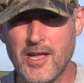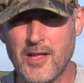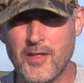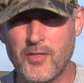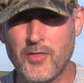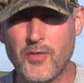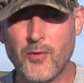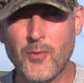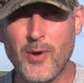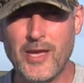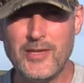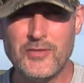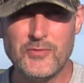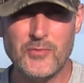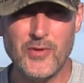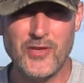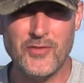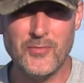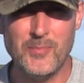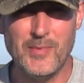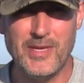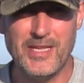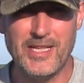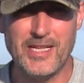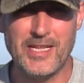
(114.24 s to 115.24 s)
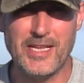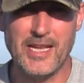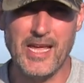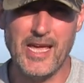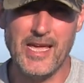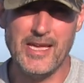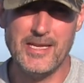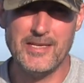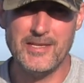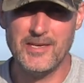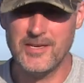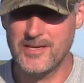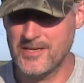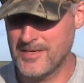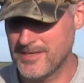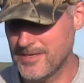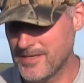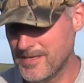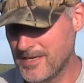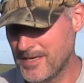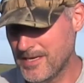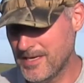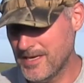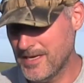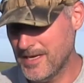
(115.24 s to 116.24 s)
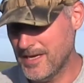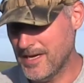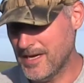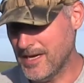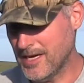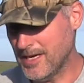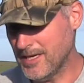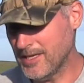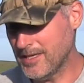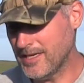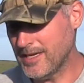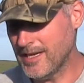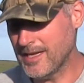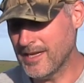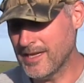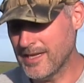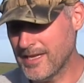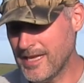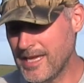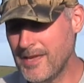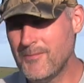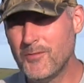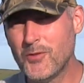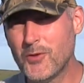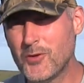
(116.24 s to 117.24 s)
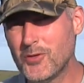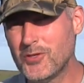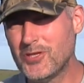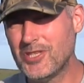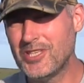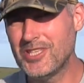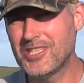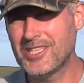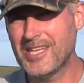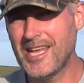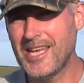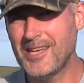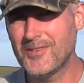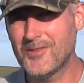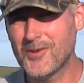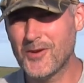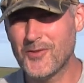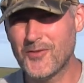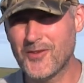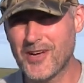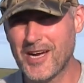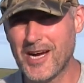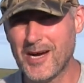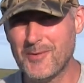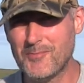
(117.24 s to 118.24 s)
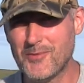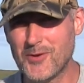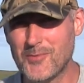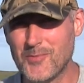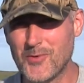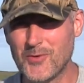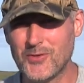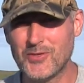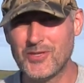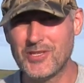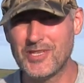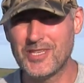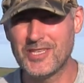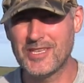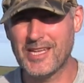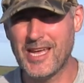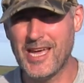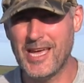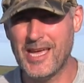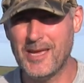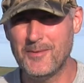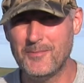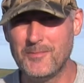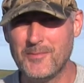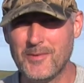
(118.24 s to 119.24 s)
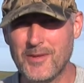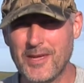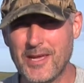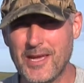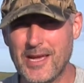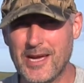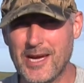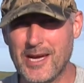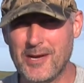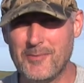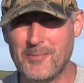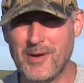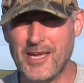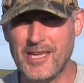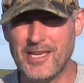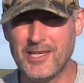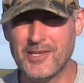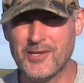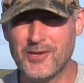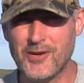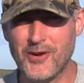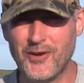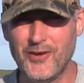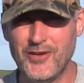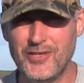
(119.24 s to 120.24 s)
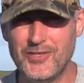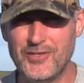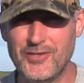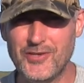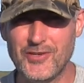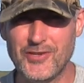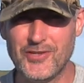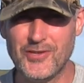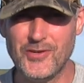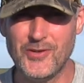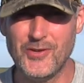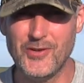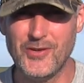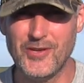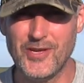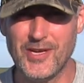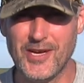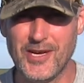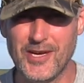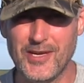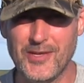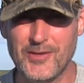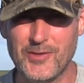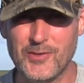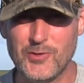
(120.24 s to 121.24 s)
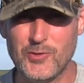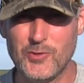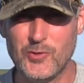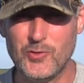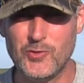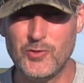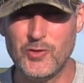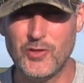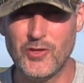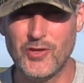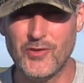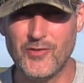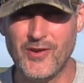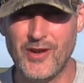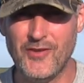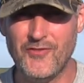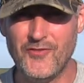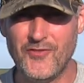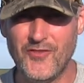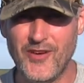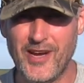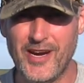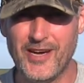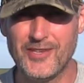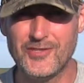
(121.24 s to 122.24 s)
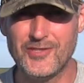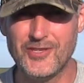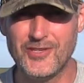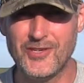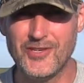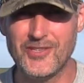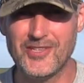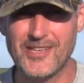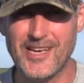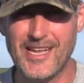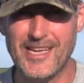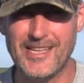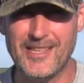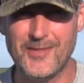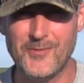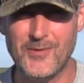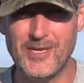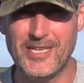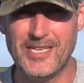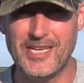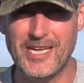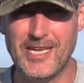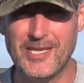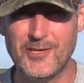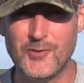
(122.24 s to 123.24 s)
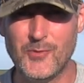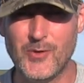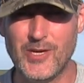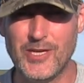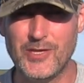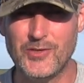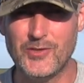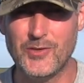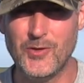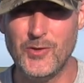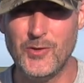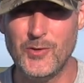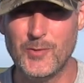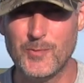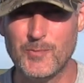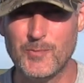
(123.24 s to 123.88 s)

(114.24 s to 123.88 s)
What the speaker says: The wife's with me tonight, and even though she stays off camera most of the time, I might encourage her to shoot the rimfire. She does like the wee 1022.